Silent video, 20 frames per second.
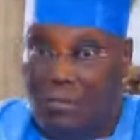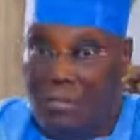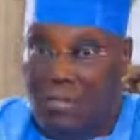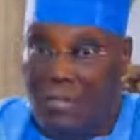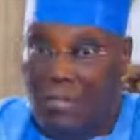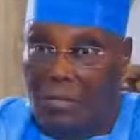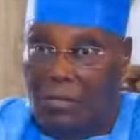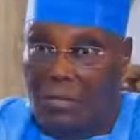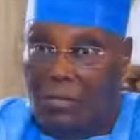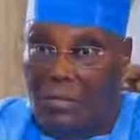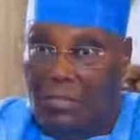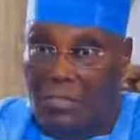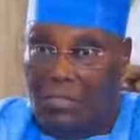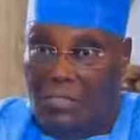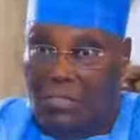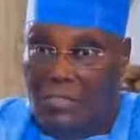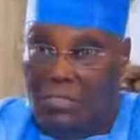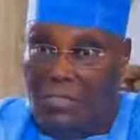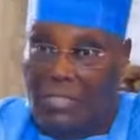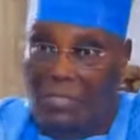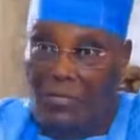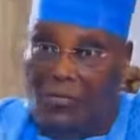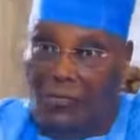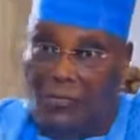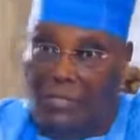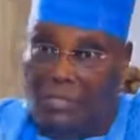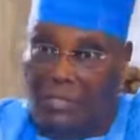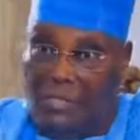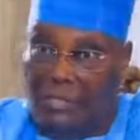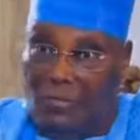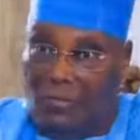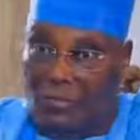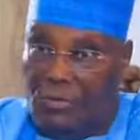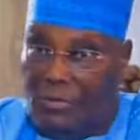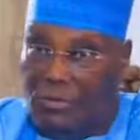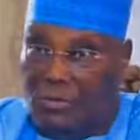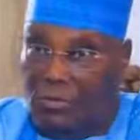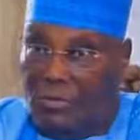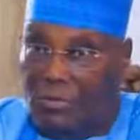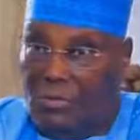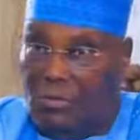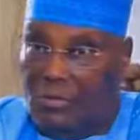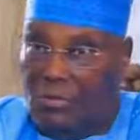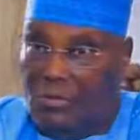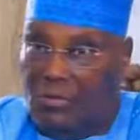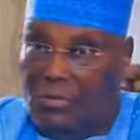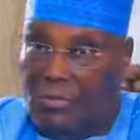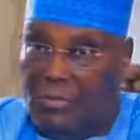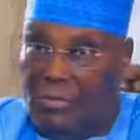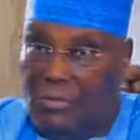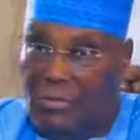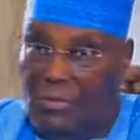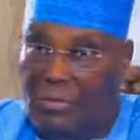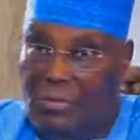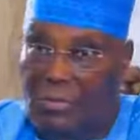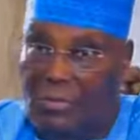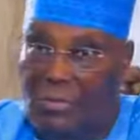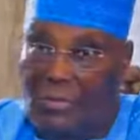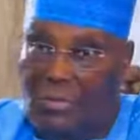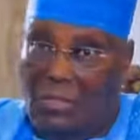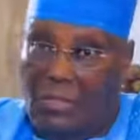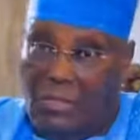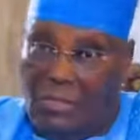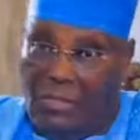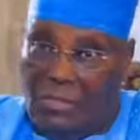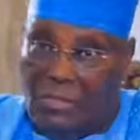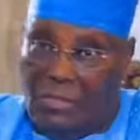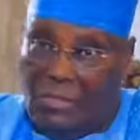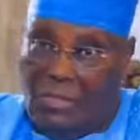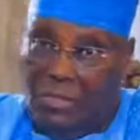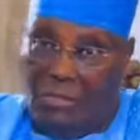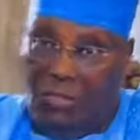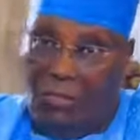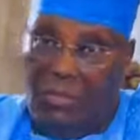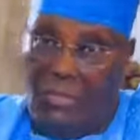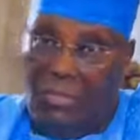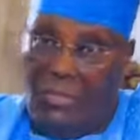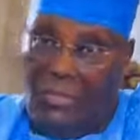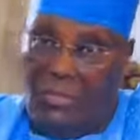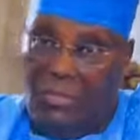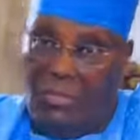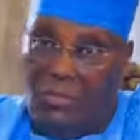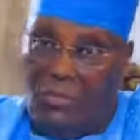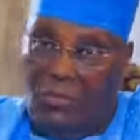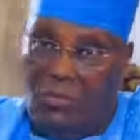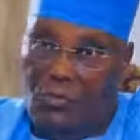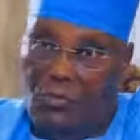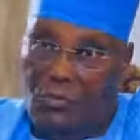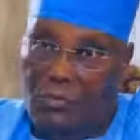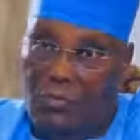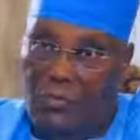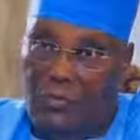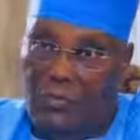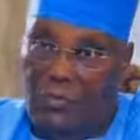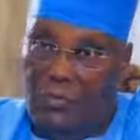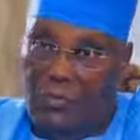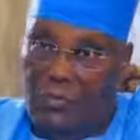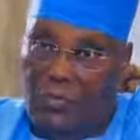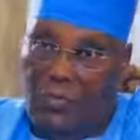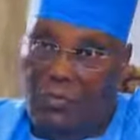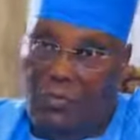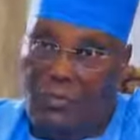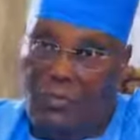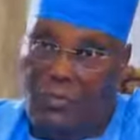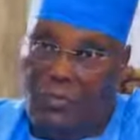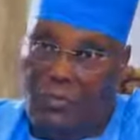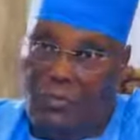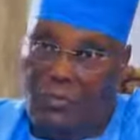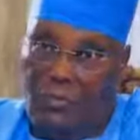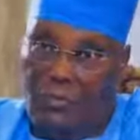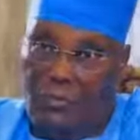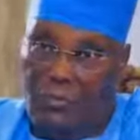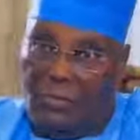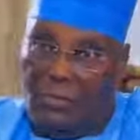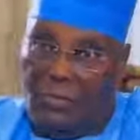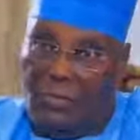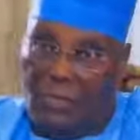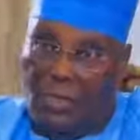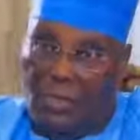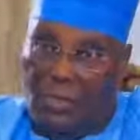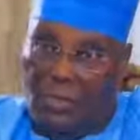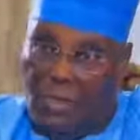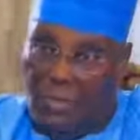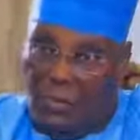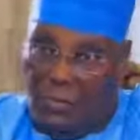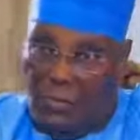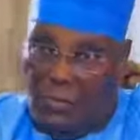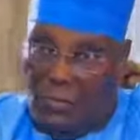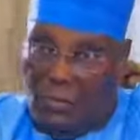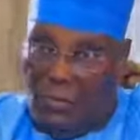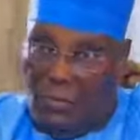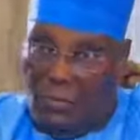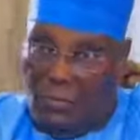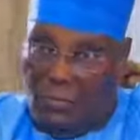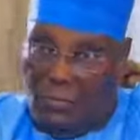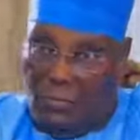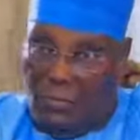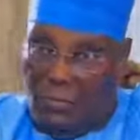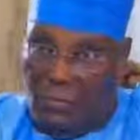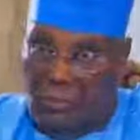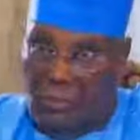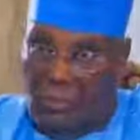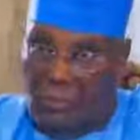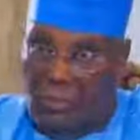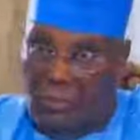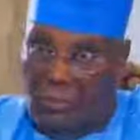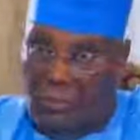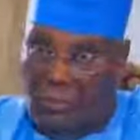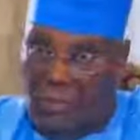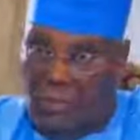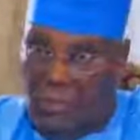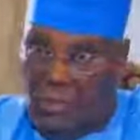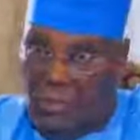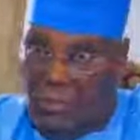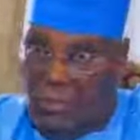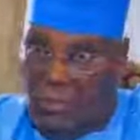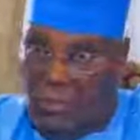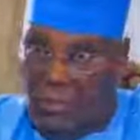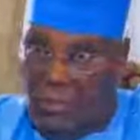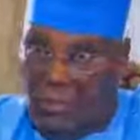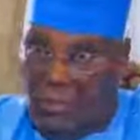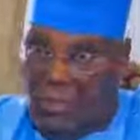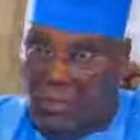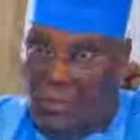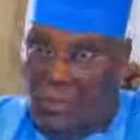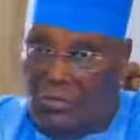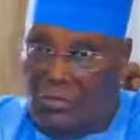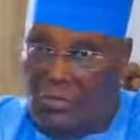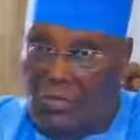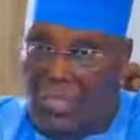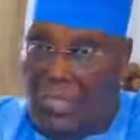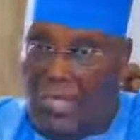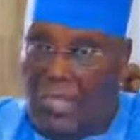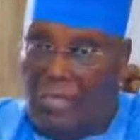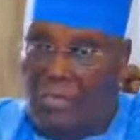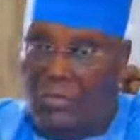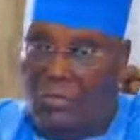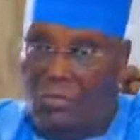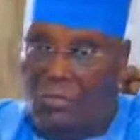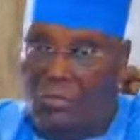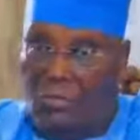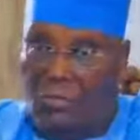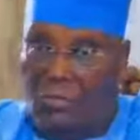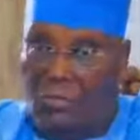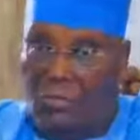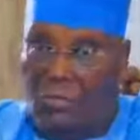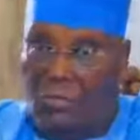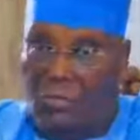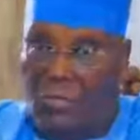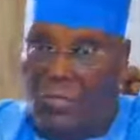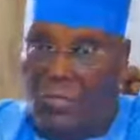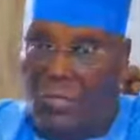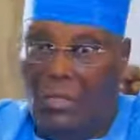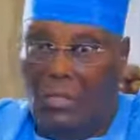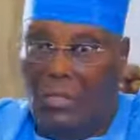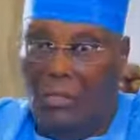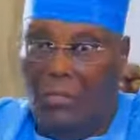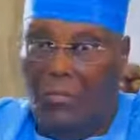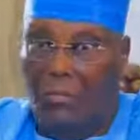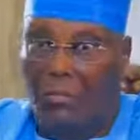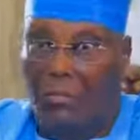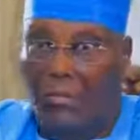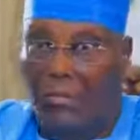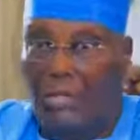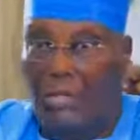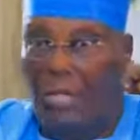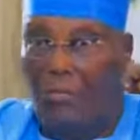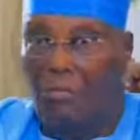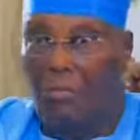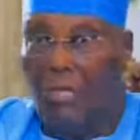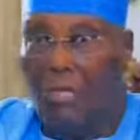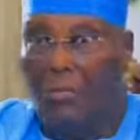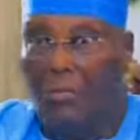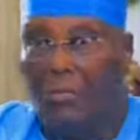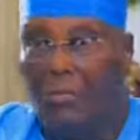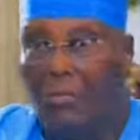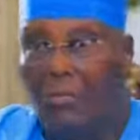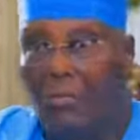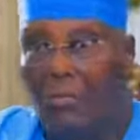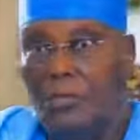And it is therefore the responsibility of the states. It's a concurrent issue even in our constitution. I don't think we should try to bring about,